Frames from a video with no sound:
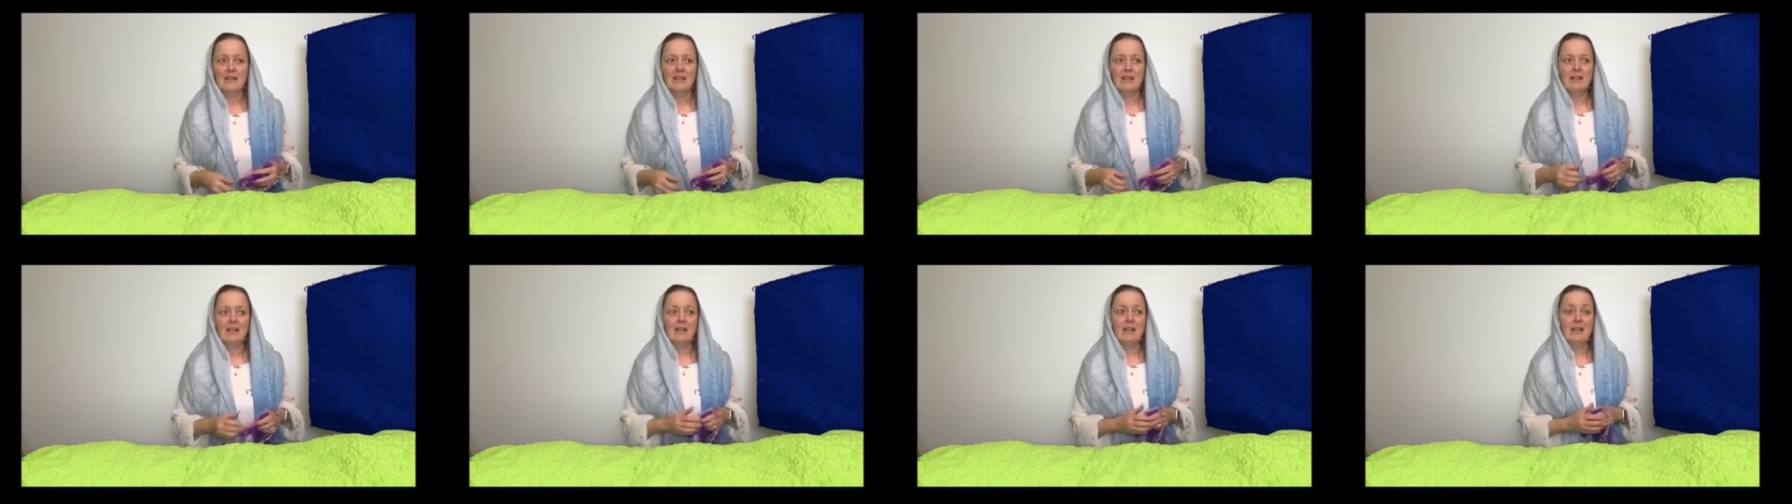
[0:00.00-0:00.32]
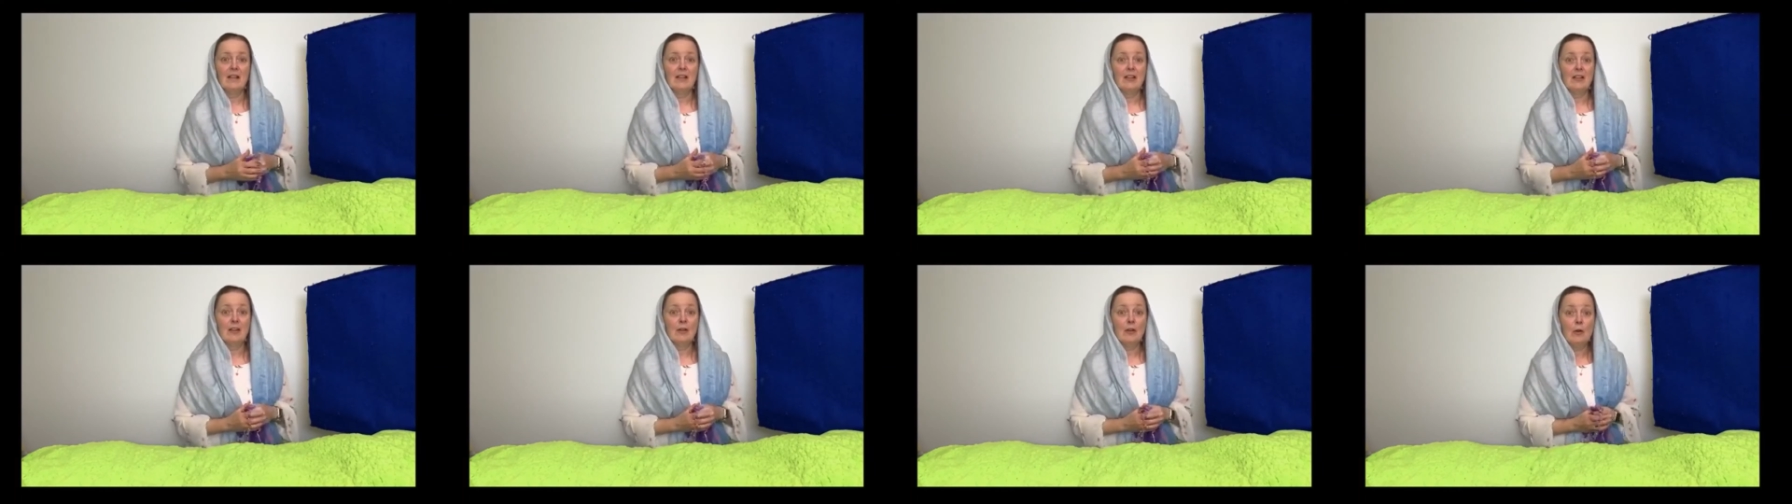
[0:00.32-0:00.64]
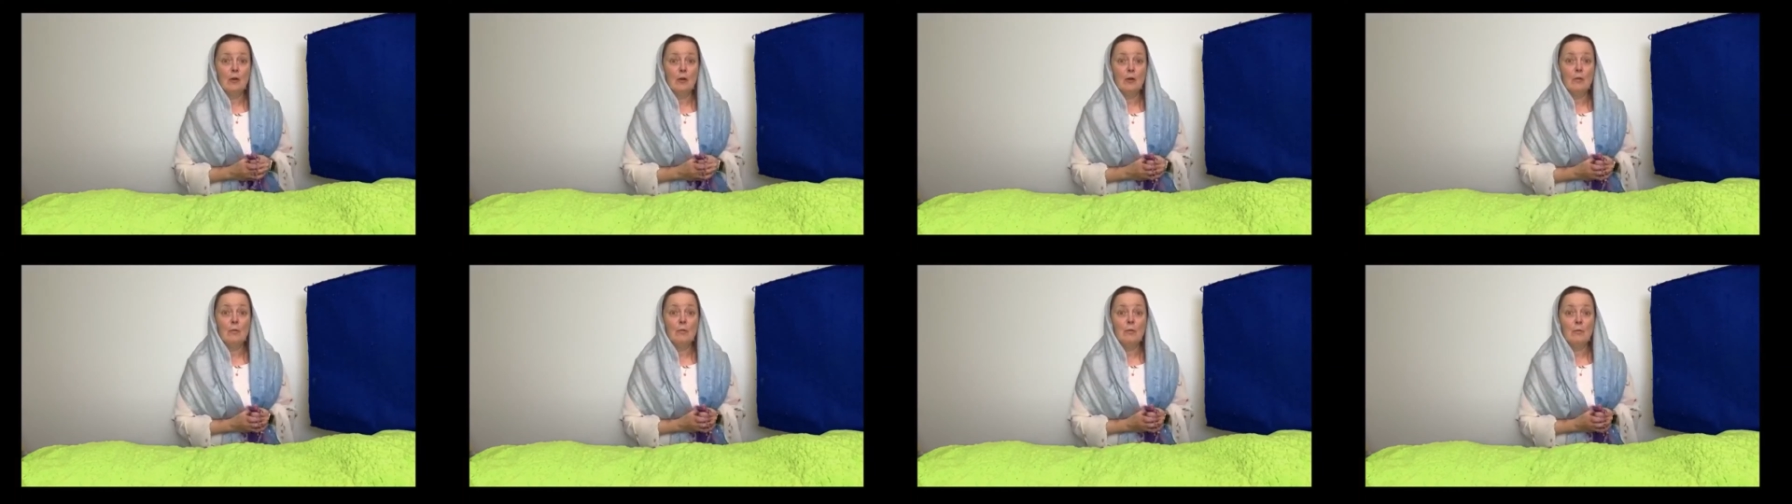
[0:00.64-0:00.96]
I
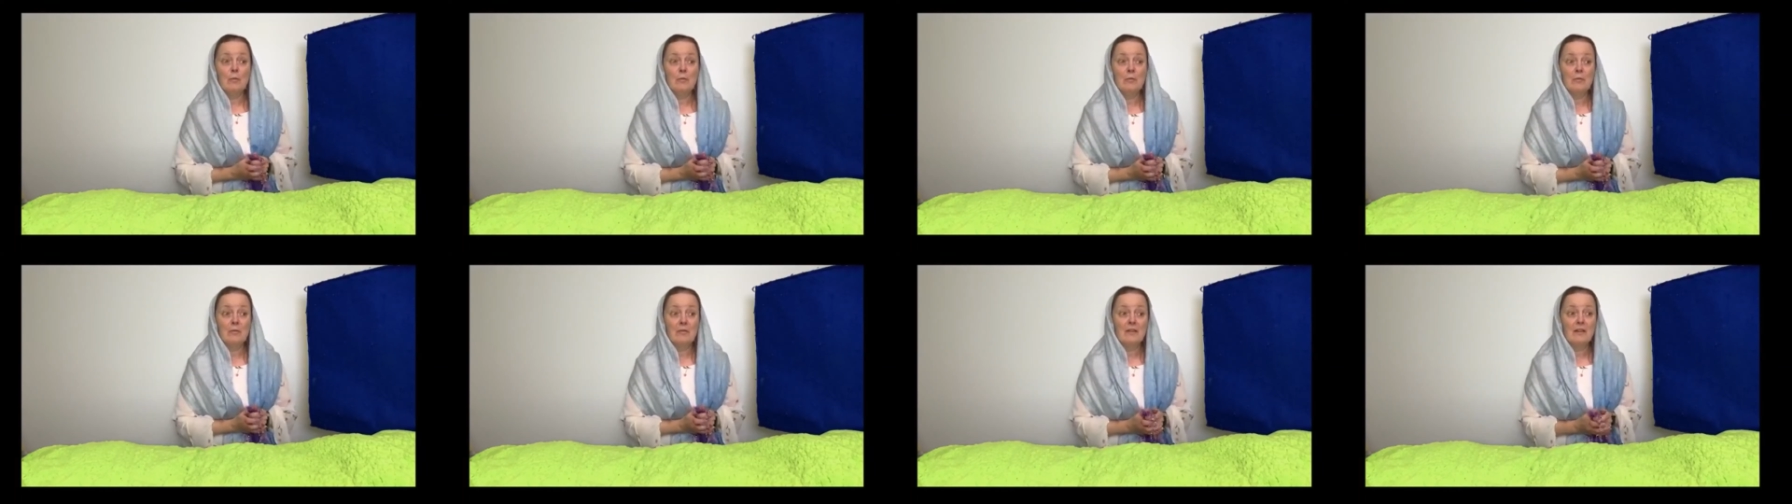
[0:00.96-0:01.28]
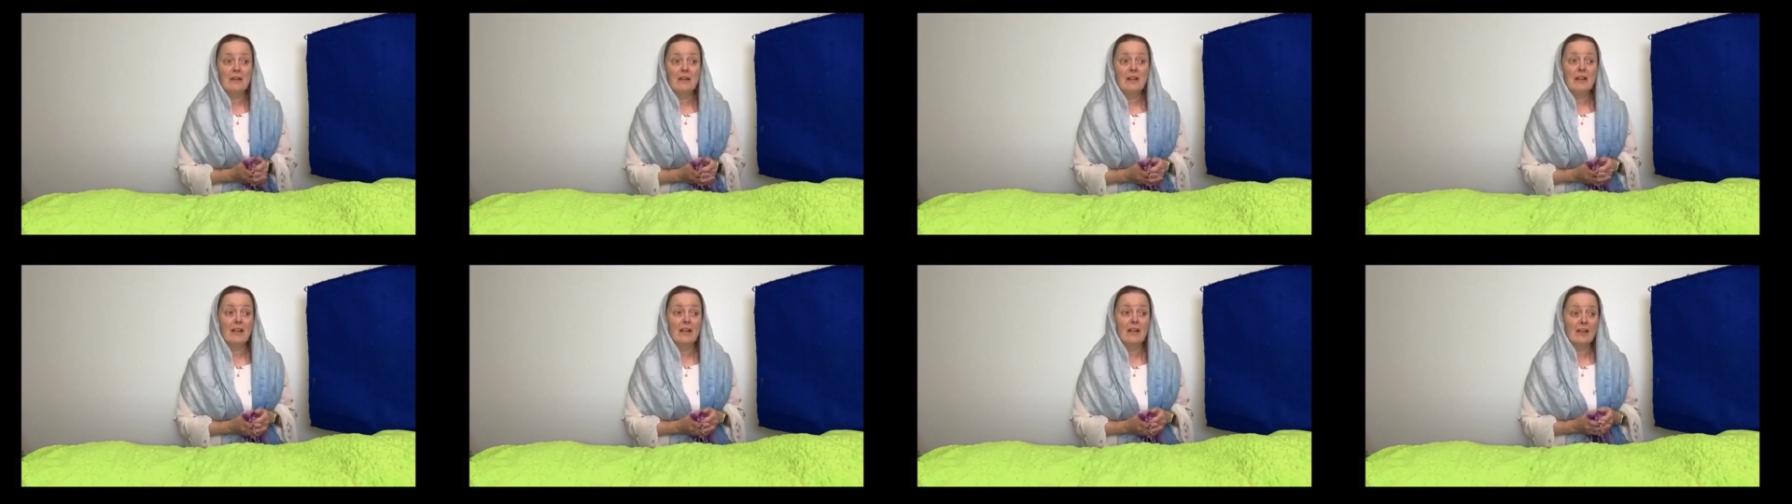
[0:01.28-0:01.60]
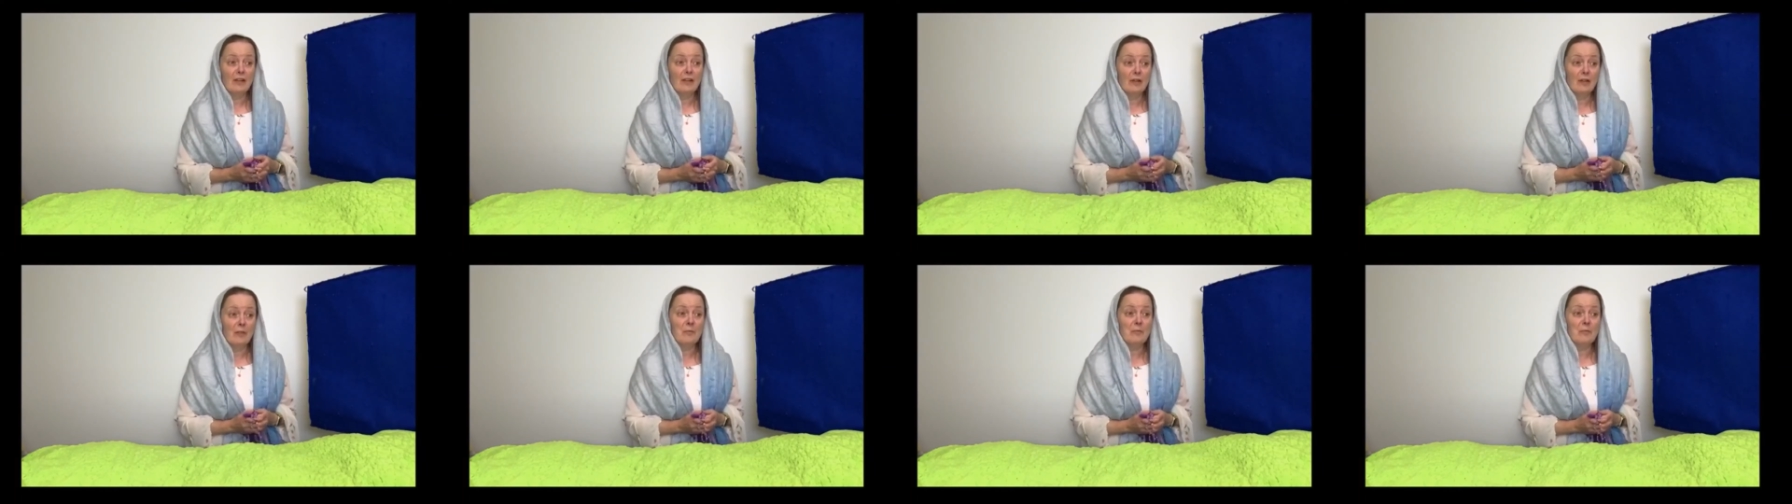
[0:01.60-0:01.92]
hope, I
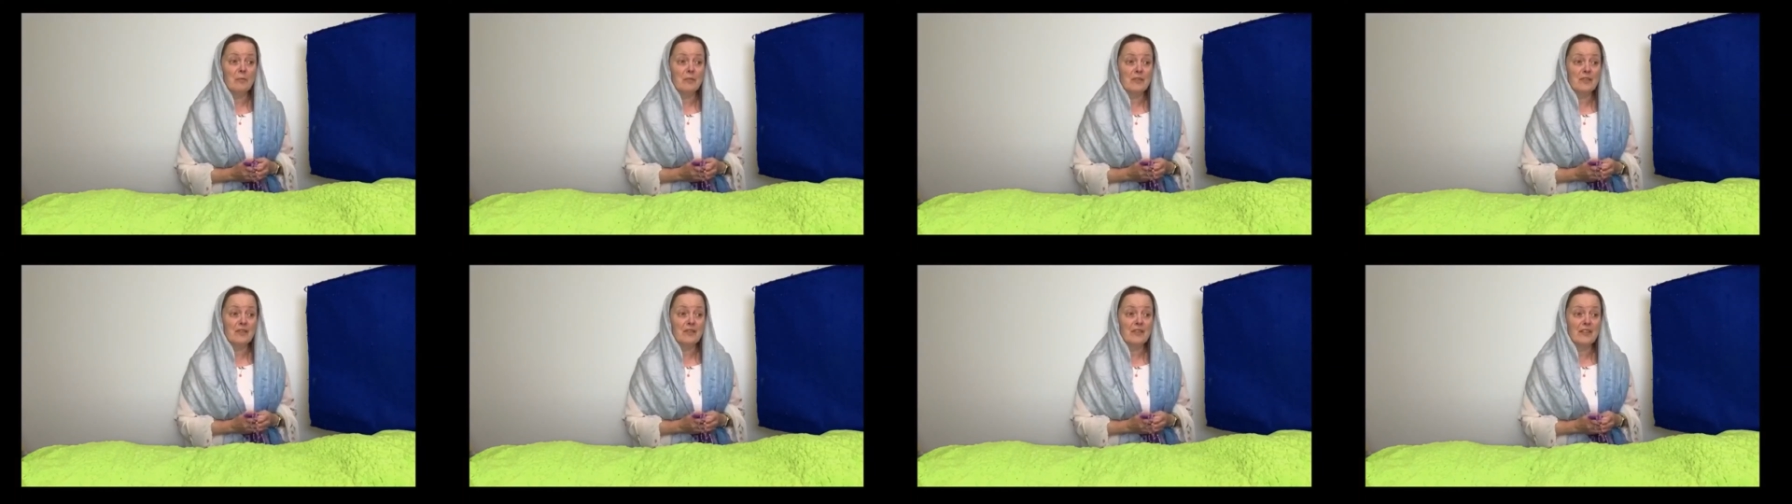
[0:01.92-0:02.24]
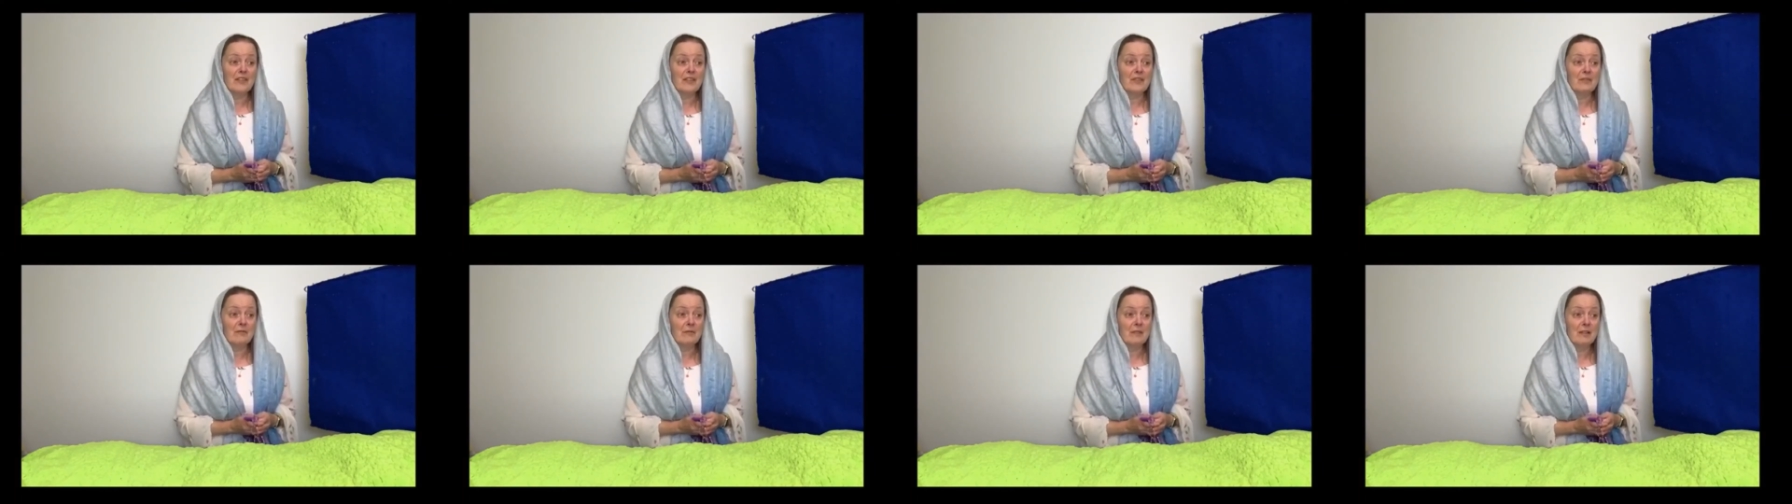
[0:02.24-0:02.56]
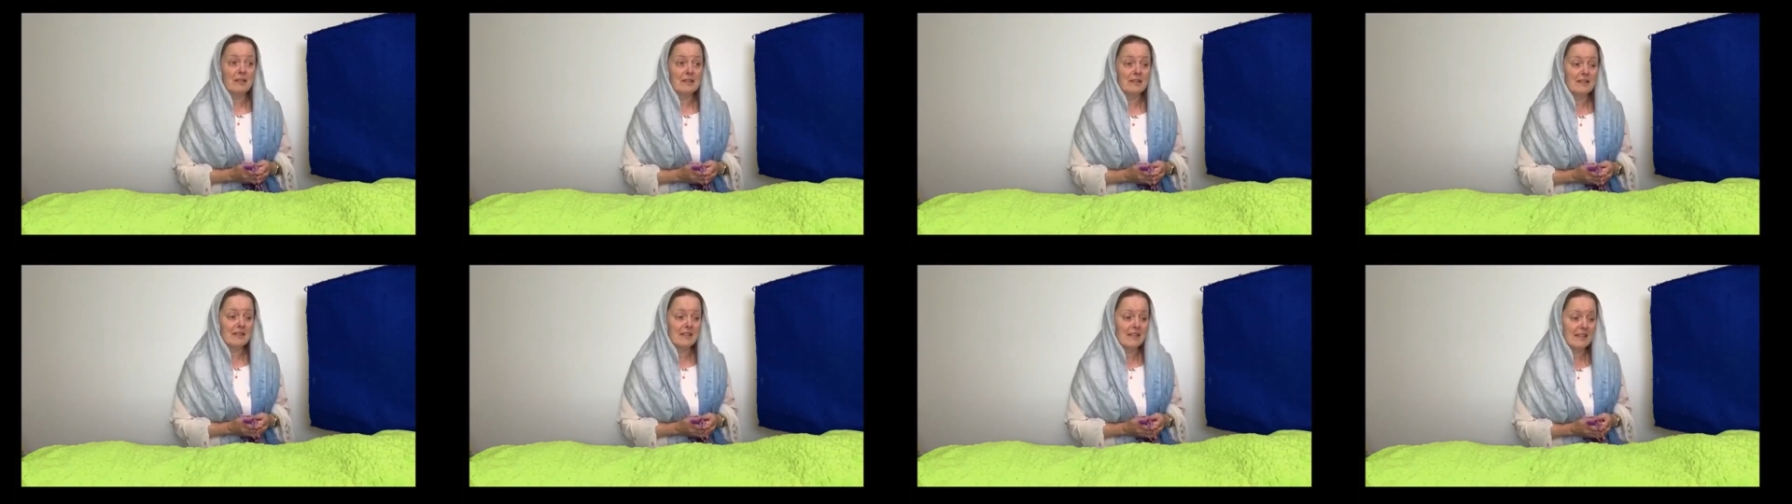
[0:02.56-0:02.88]
hope to see you one
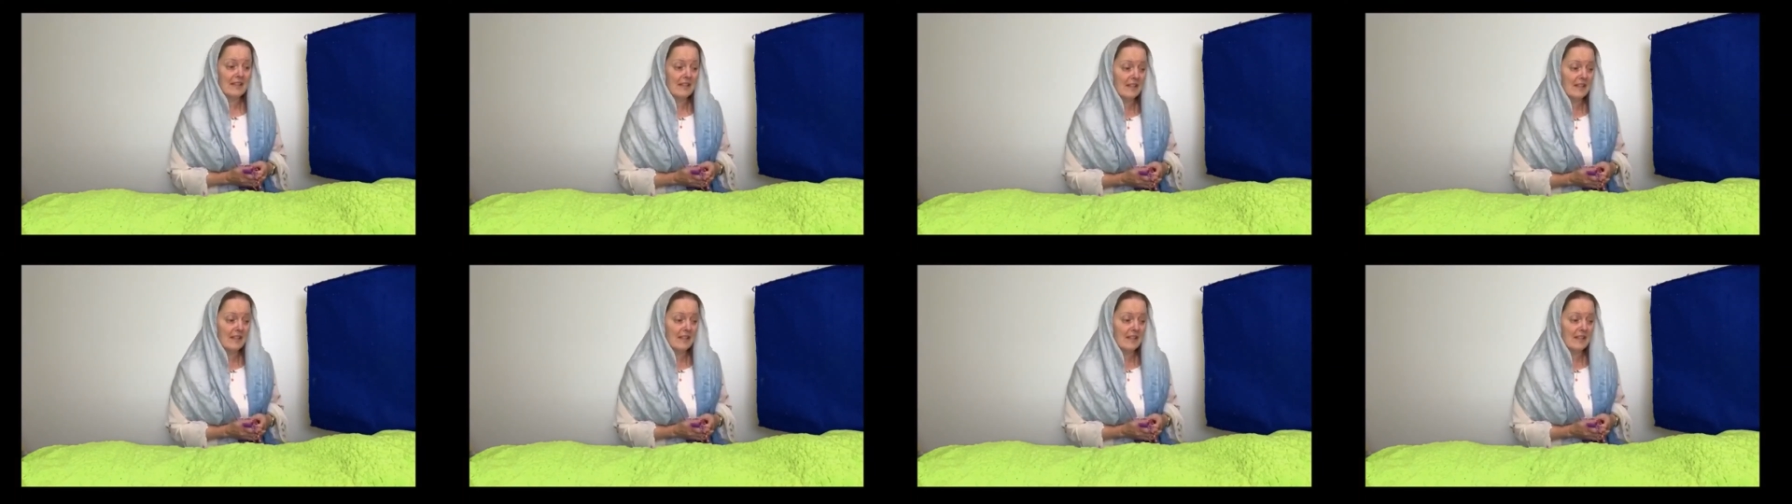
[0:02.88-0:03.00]
day.